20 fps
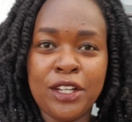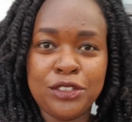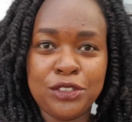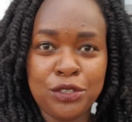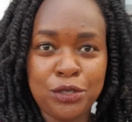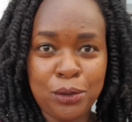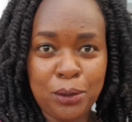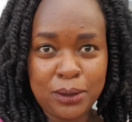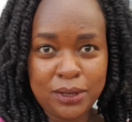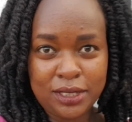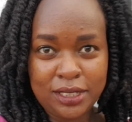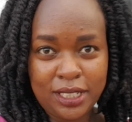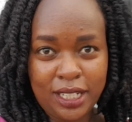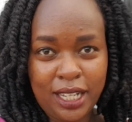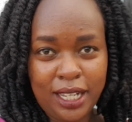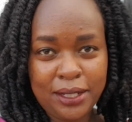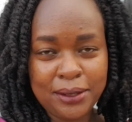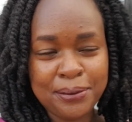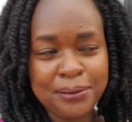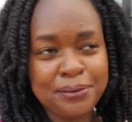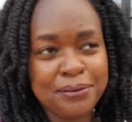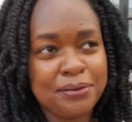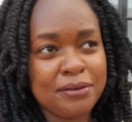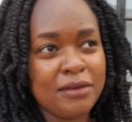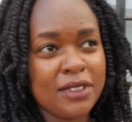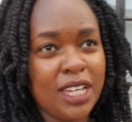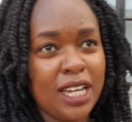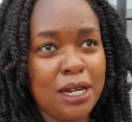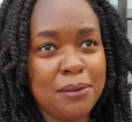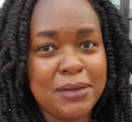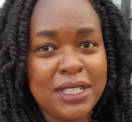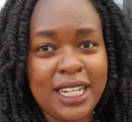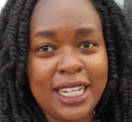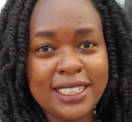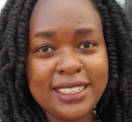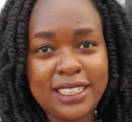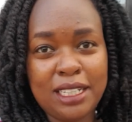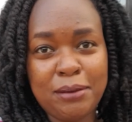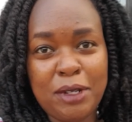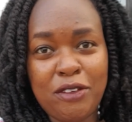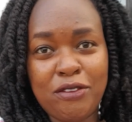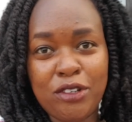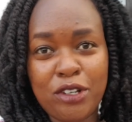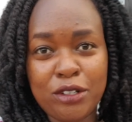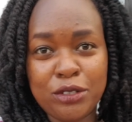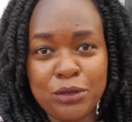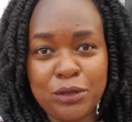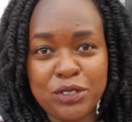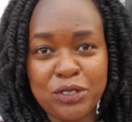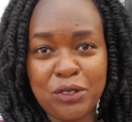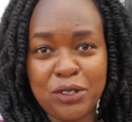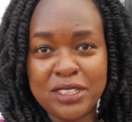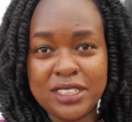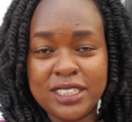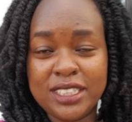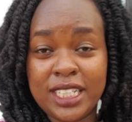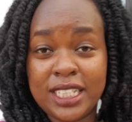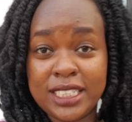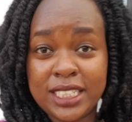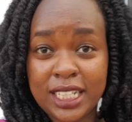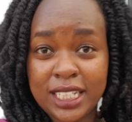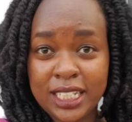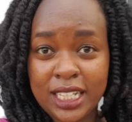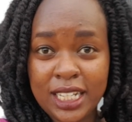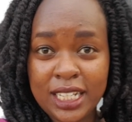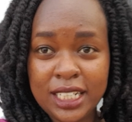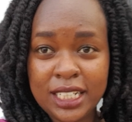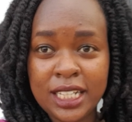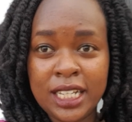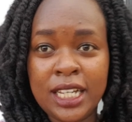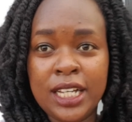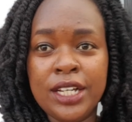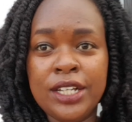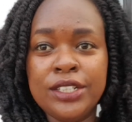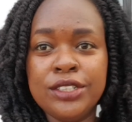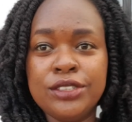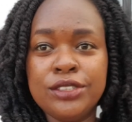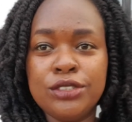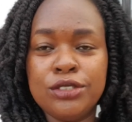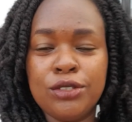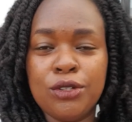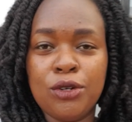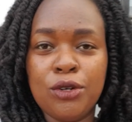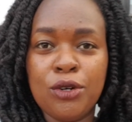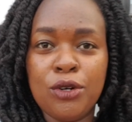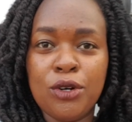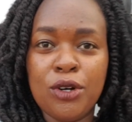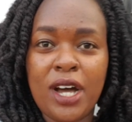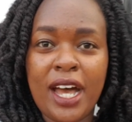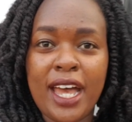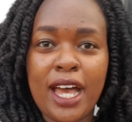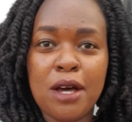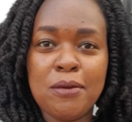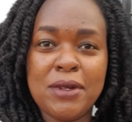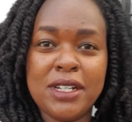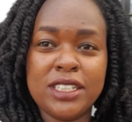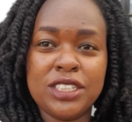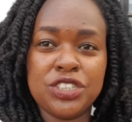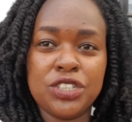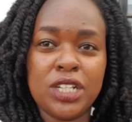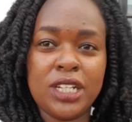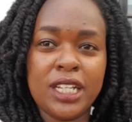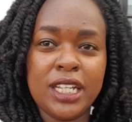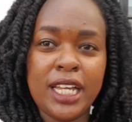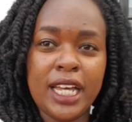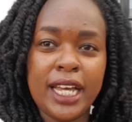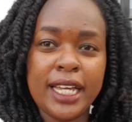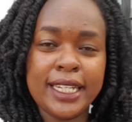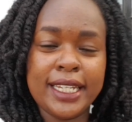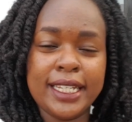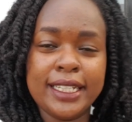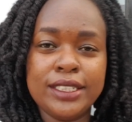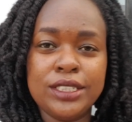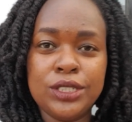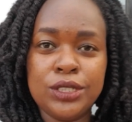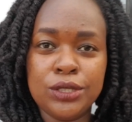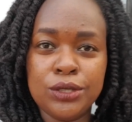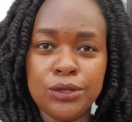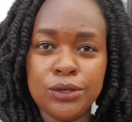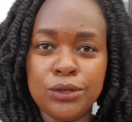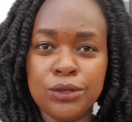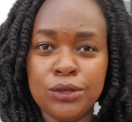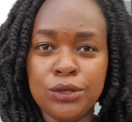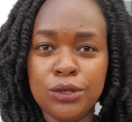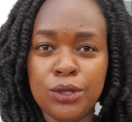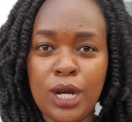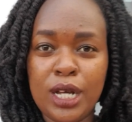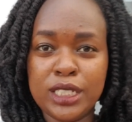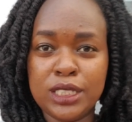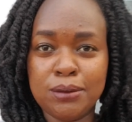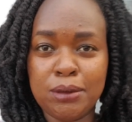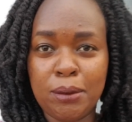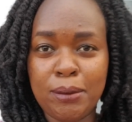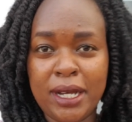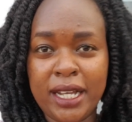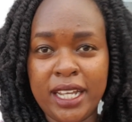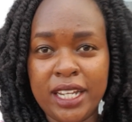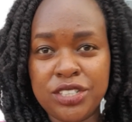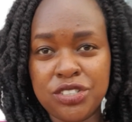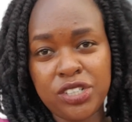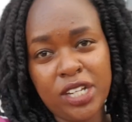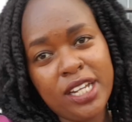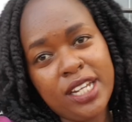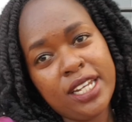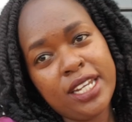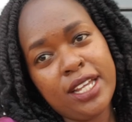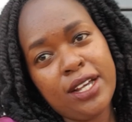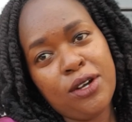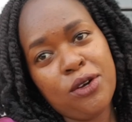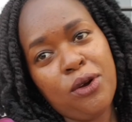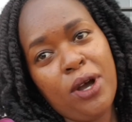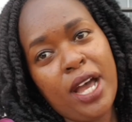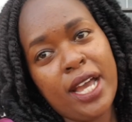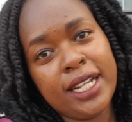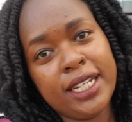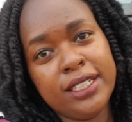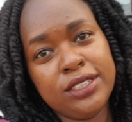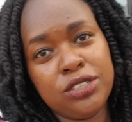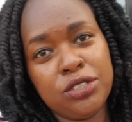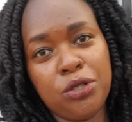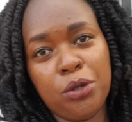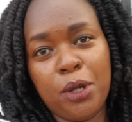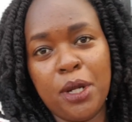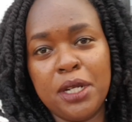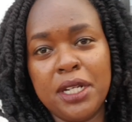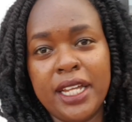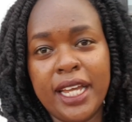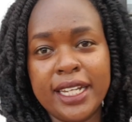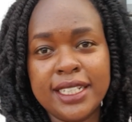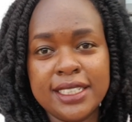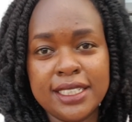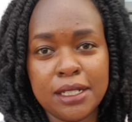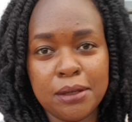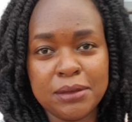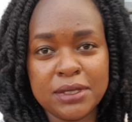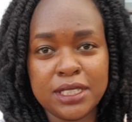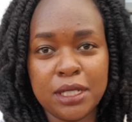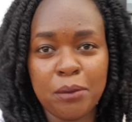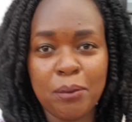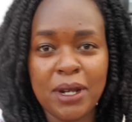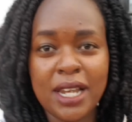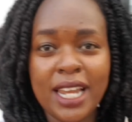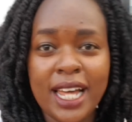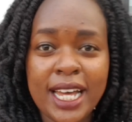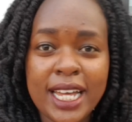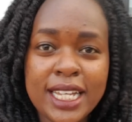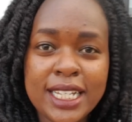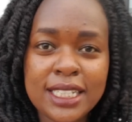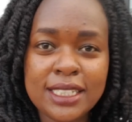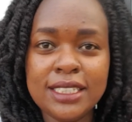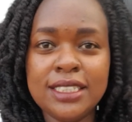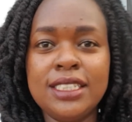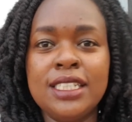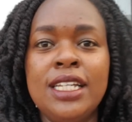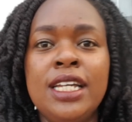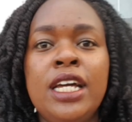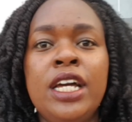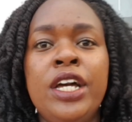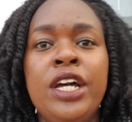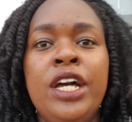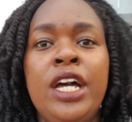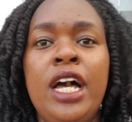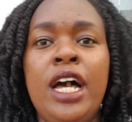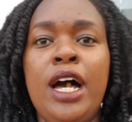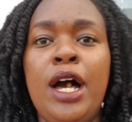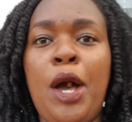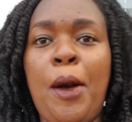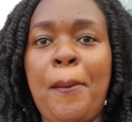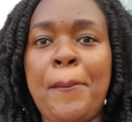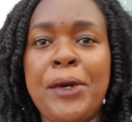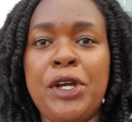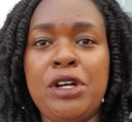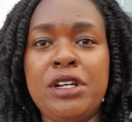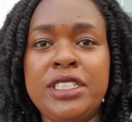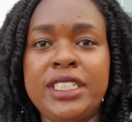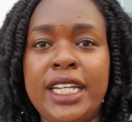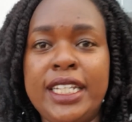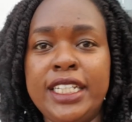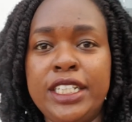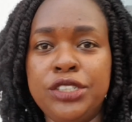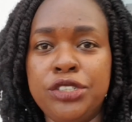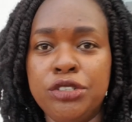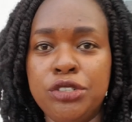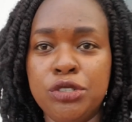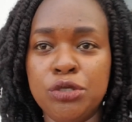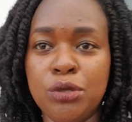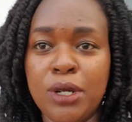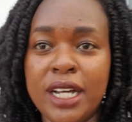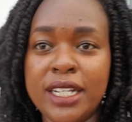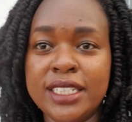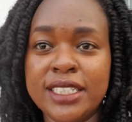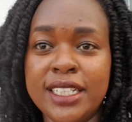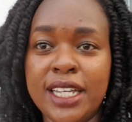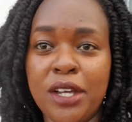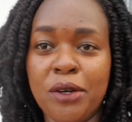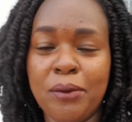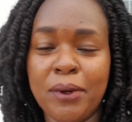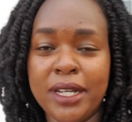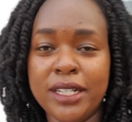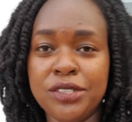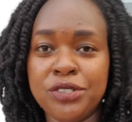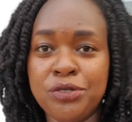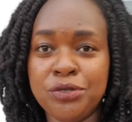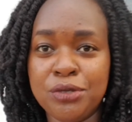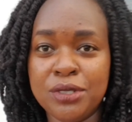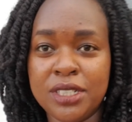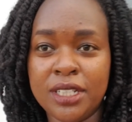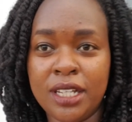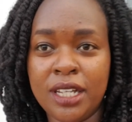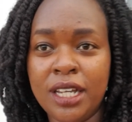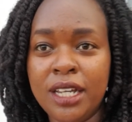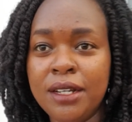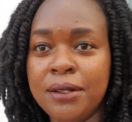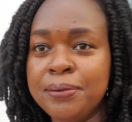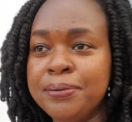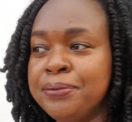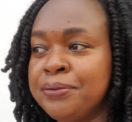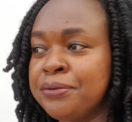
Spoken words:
Tuesday. The last time I vlogged was on Saturday, so I am actually heading to a supermarket right now. I need to go and get some supplies because I need to do a DIY today.